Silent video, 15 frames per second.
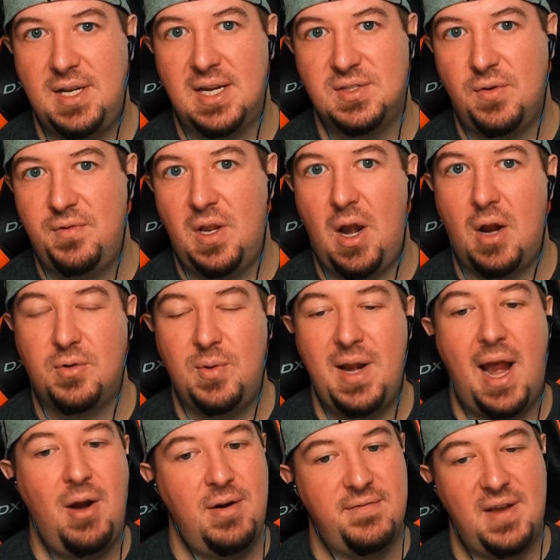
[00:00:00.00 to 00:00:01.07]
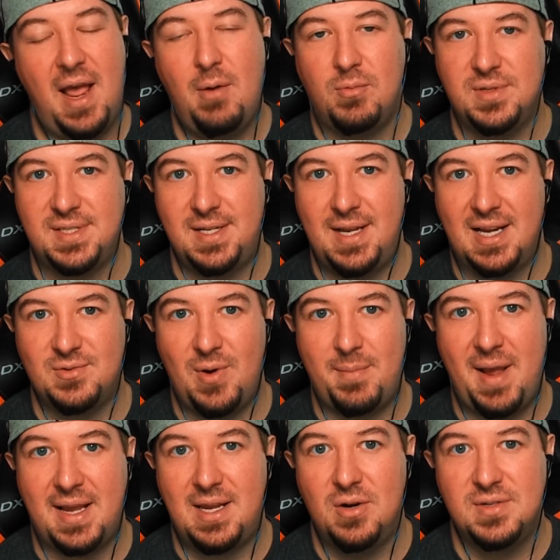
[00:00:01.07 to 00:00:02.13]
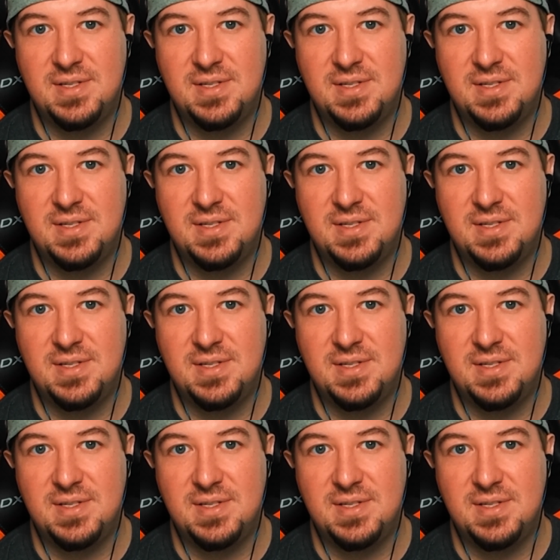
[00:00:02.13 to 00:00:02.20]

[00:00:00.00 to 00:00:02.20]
you guys over there on Gridiron. If not, we'll see you guys right back here